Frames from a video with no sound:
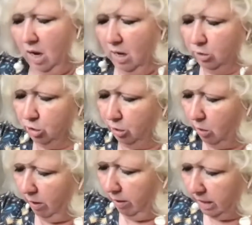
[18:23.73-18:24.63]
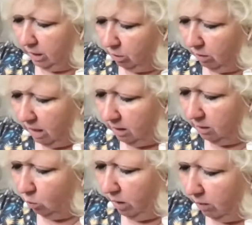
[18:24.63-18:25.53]
I'll show you how I can do that
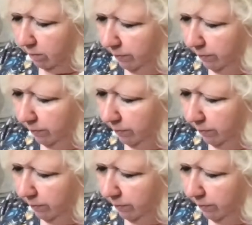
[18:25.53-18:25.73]
as well.